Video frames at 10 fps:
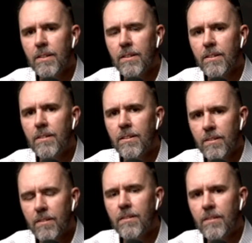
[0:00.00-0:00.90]

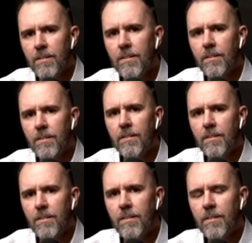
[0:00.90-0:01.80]

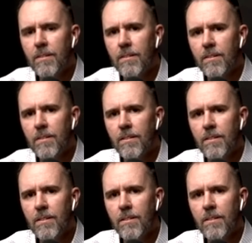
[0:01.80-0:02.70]

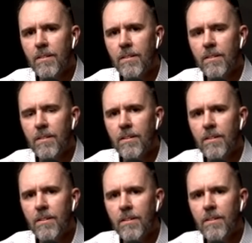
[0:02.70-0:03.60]

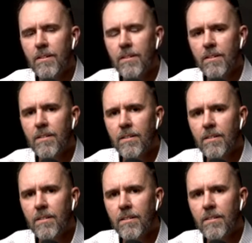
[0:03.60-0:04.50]

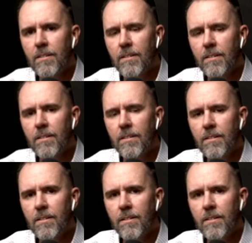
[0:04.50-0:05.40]

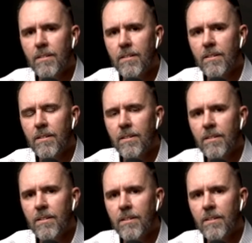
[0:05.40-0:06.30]

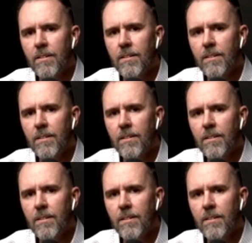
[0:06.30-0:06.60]
[no speech]